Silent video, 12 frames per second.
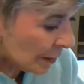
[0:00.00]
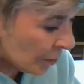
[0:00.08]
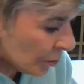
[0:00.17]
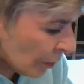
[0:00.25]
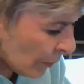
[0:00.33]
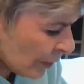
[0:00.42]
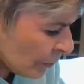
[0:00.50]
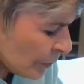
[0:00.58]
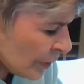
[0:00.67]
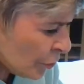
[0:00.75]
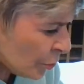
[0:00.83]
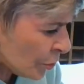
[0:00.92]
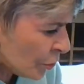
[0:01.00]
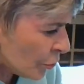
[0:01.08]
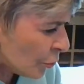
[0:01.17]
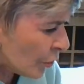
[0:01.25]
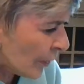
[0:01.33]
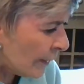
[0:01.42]
So I want to read you a
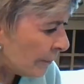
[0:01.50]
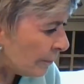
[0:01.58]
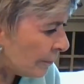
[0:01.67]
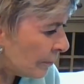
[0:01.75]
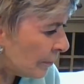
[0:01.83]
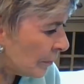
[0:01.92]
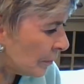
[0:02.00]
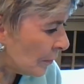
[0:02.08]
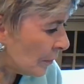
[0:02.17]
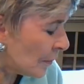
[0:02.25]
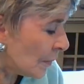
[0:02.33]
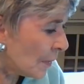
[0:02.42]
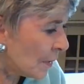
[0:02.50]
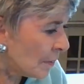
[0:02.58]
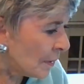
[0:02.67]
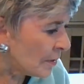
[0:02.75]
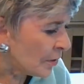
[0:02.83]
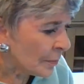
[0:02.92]
story
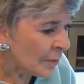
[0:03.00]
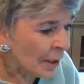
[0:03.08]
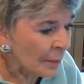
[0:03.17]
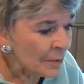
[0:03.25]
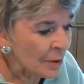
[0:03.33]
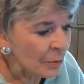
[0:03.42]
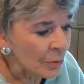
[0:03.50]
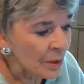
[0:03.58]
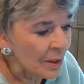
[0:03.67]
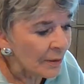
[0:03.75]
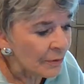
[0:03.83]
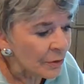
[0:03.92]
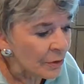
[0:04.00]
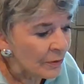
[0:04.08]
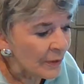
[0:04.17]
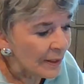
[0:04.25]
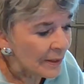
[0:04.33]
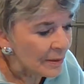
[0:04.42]
that sometimes I read after the
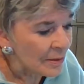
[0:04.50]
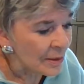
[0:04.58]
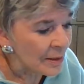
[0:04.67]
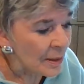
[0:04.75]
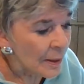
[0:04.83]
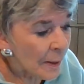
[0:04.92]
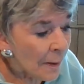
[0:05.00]
Vegas. And